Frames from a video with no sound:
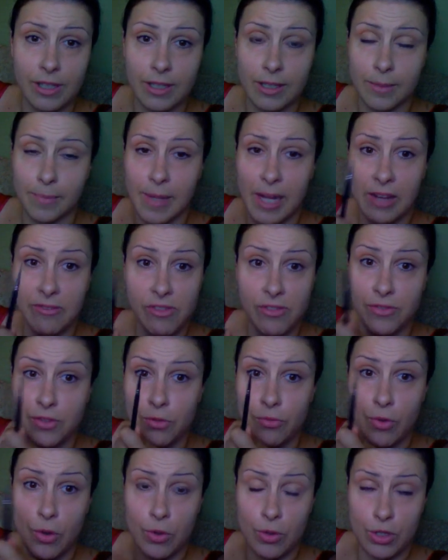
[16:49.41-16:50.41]
I have a
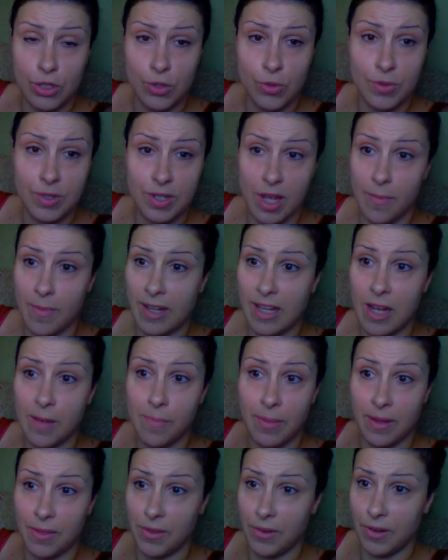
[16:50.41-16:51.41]
few photo shoots coming
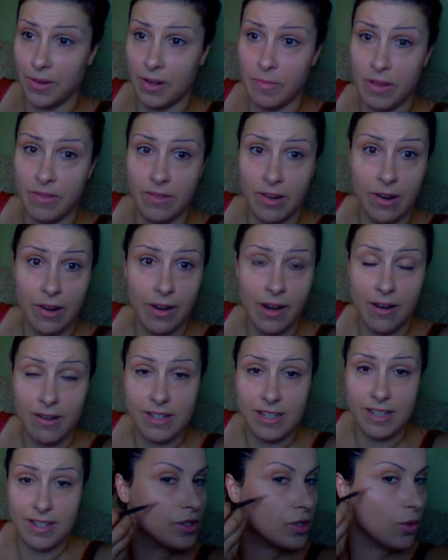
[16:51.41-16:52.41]
up, and they're going to be very
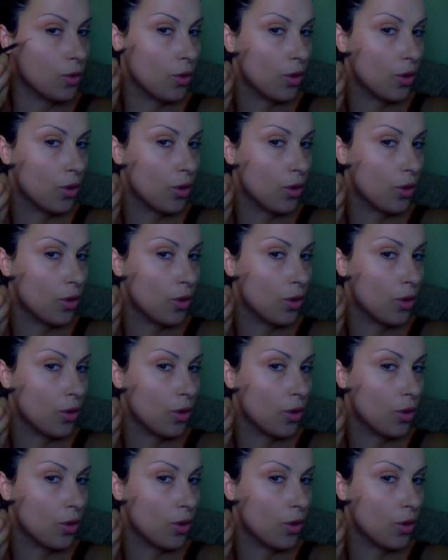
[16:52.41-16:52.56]
artistic,